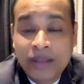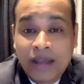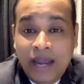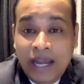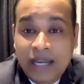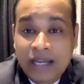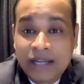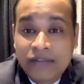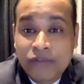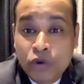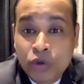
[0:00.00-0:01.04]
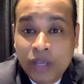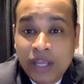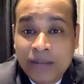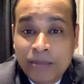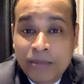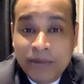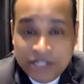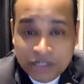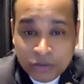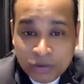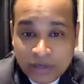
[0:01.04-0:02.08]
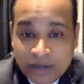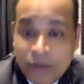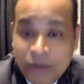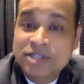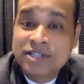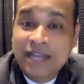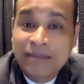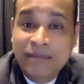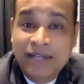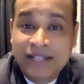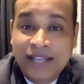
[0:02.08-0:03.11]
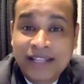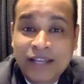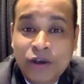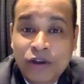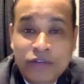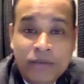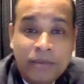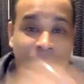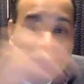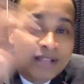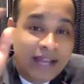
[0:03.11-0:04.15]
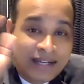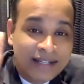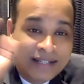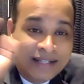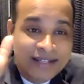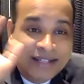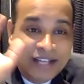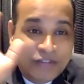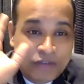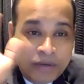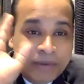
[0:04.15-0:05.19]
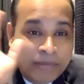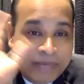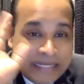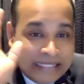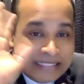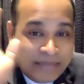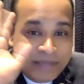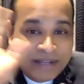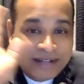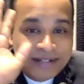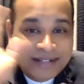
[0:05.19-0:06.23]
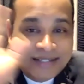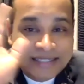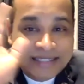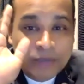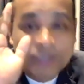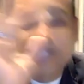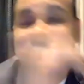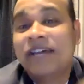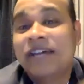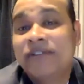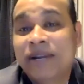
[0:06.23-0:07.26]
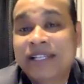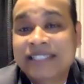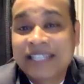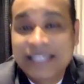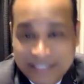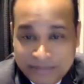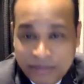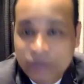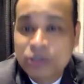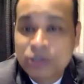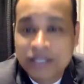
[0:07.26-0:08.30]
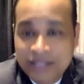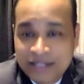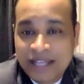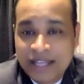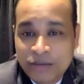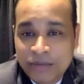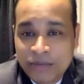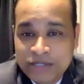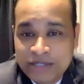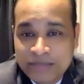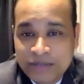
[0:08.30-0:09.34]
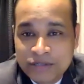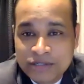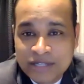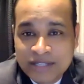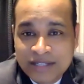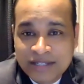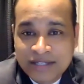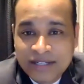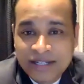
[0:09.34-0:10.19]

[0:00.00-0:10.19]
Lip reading: and if you're cooking in a pressure cooker, how much time it takes. I think all of you remember that. If you remember, please give me a response. Achha, everybody's saying yes. Manoj Chandran, thank you, Manoj ji. Manoj Chandran.